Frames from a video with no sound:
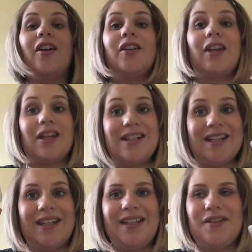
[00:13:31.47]
You get your
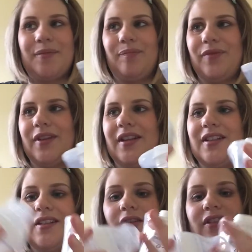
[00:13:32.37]
teat.
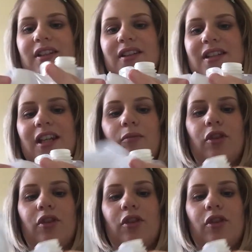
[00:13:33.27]
This is obviously the teat